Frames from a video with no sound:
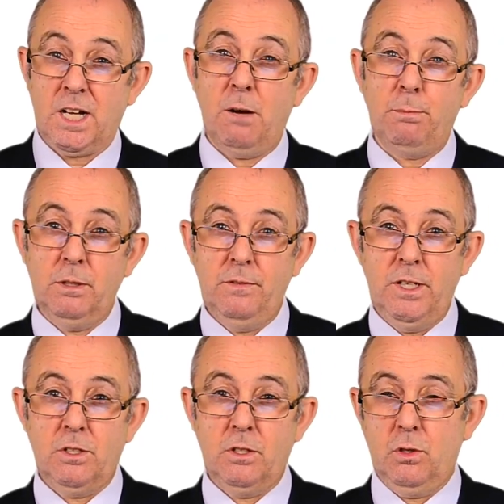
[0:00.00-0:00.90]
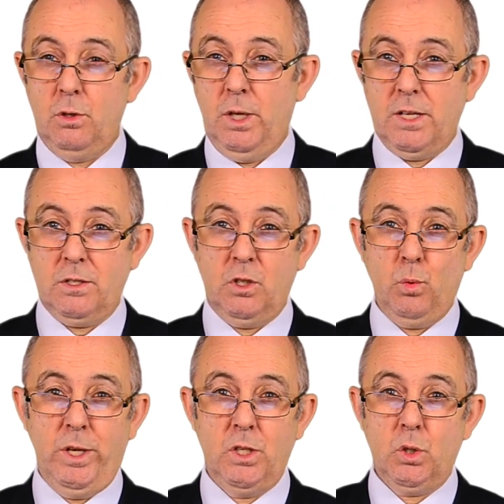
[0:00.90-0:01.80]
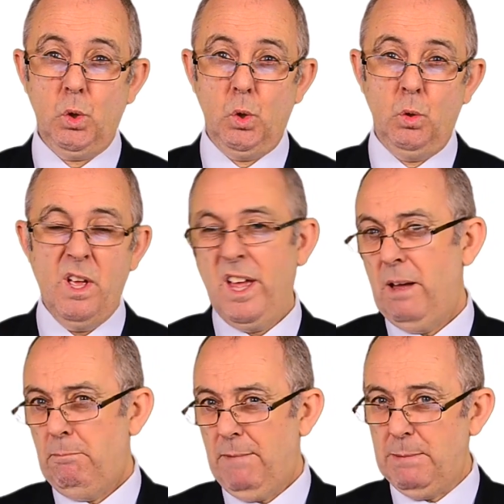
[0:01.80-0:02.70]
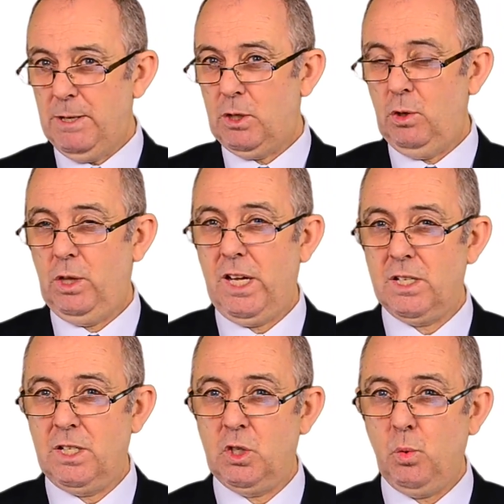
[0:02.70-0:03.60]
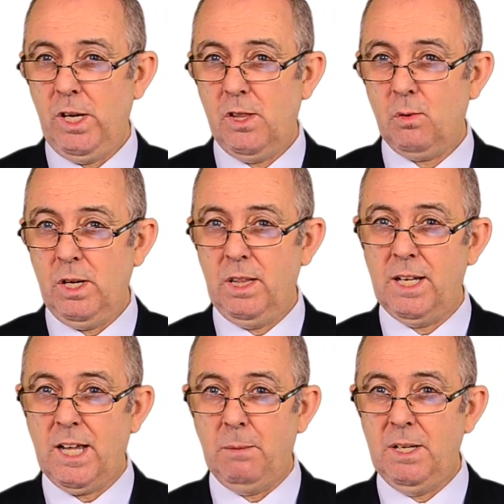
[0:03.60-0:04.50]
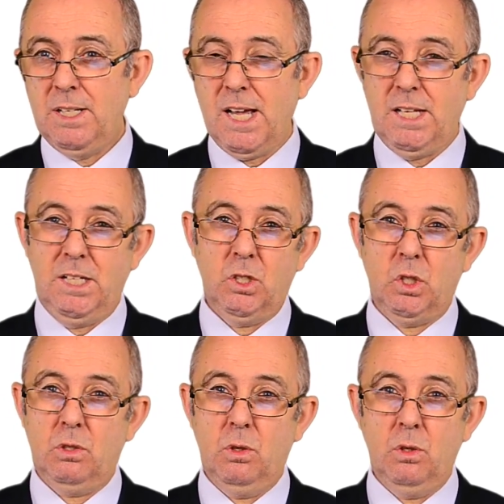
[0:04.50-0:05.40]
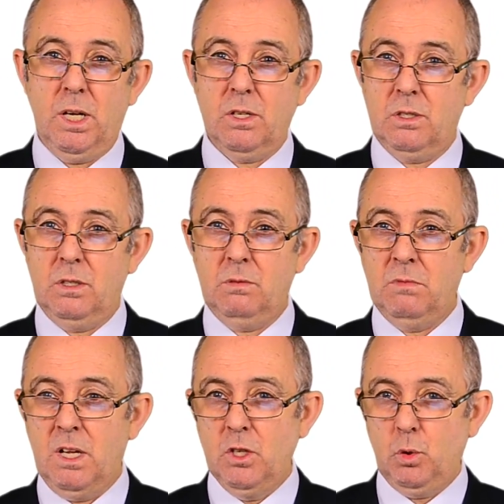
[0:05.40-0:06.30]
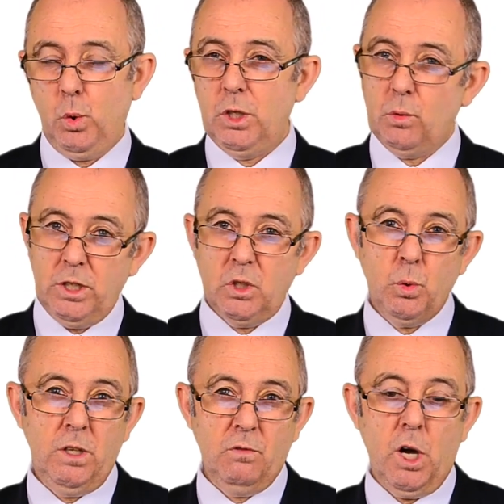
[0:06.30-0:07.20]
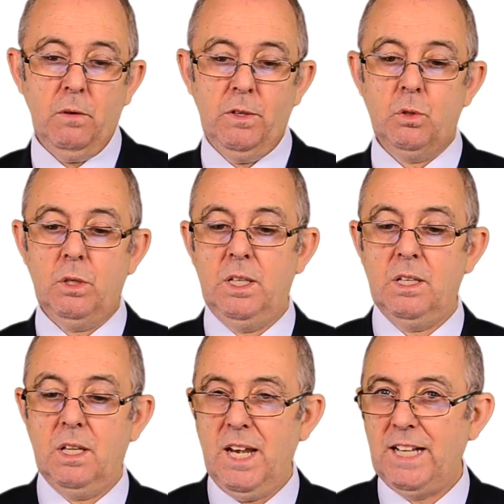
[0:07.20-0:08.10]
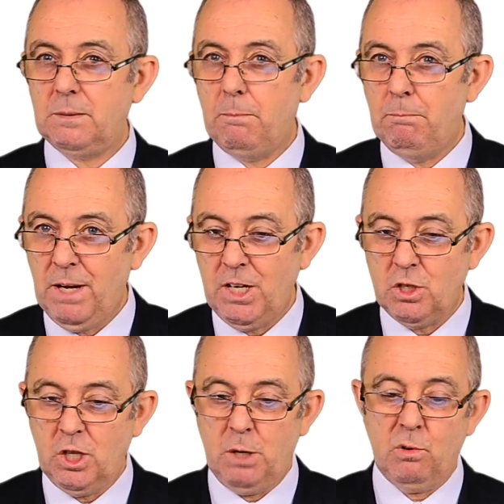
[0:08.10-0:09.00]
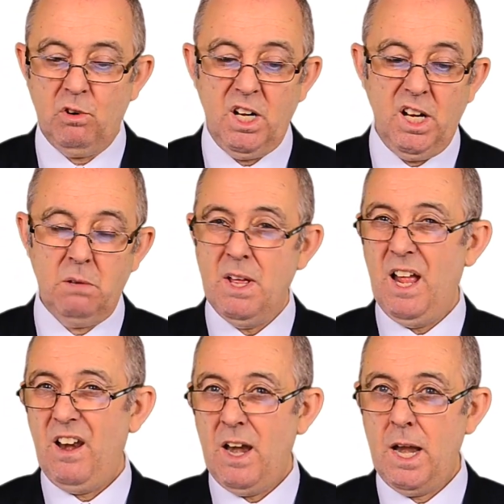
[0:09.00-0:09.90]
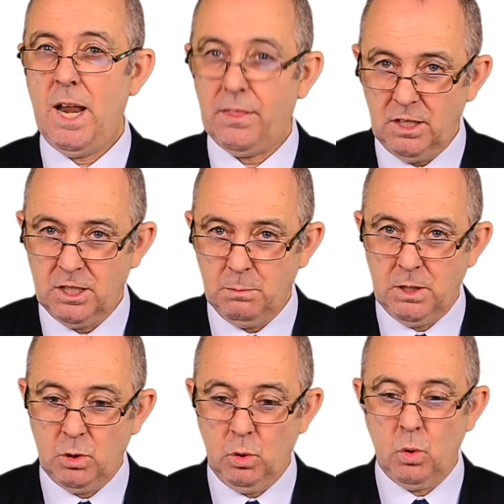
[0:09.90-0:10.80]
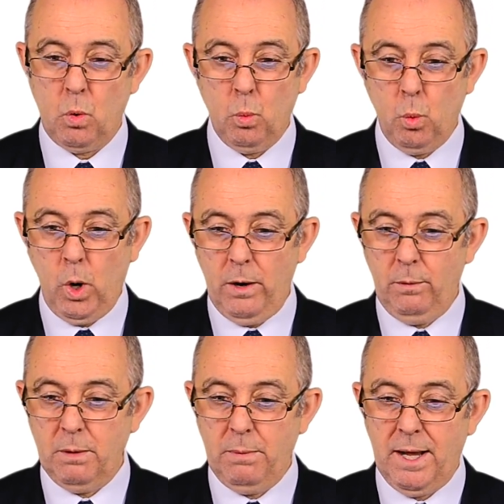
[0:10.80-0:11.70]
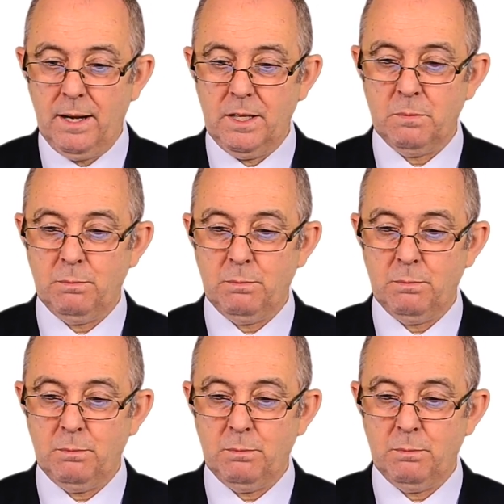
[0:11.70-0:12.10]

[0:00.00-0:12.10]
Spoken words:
couple of years to 2022, maybe 2023, and then coming down into 2023 to 25 into the next major low. But right now, nothing to be too worried about at this